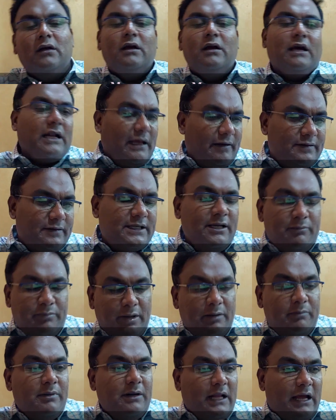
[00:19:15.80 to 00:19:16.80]
And I've seen
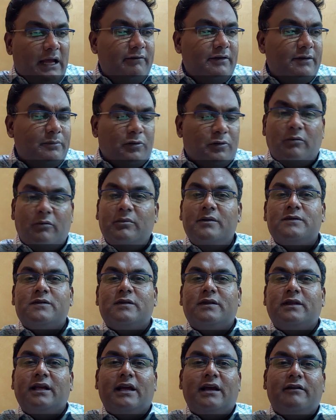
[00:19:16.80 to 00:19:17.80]
people having problems
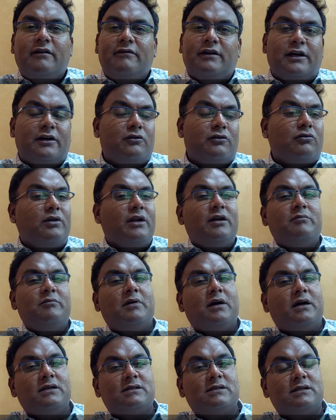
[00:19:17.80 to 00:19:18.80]
when they have retrograde
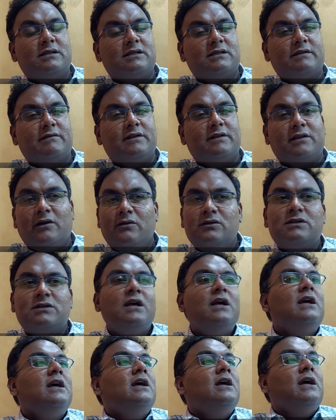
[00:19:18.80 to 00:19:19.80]
Mars in the seventh house.
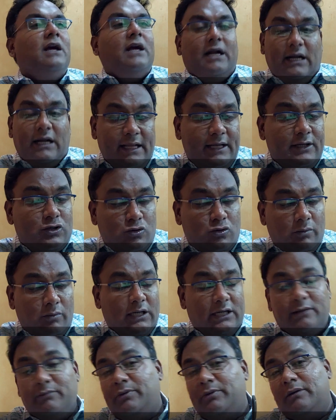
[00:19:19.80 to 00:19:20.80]
It leads to
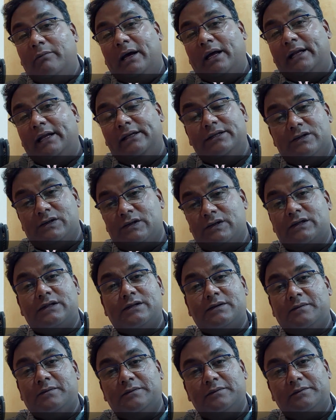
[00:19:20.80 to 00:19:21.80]
multiple
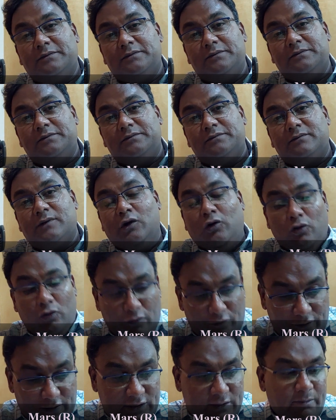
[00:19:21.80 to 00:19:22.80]
marriages. Your
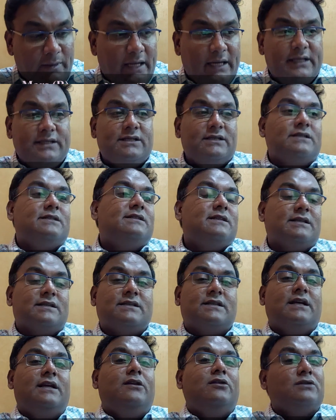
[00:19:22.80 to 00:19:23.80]
first marriage doesn't
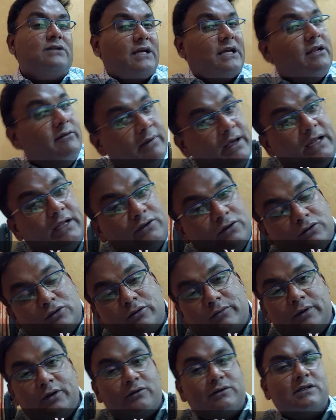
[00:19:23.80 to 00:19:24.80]
sustain, your second marriage also
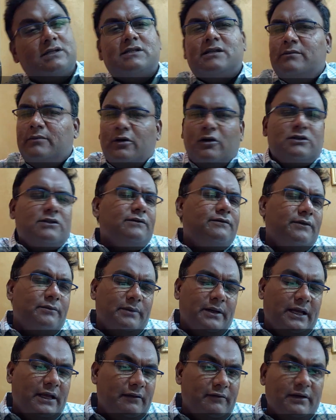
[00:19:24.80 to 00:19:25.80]
may not sustain because of your
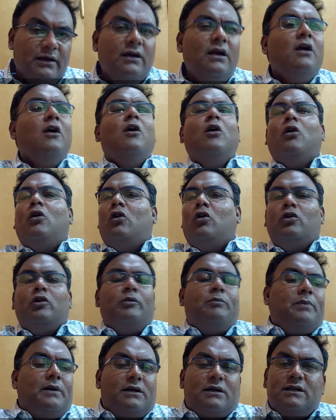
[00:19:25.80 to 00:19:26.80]
behavior or your
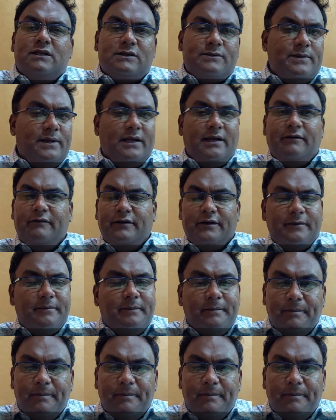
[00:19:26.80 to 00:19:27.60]
partner's behavior.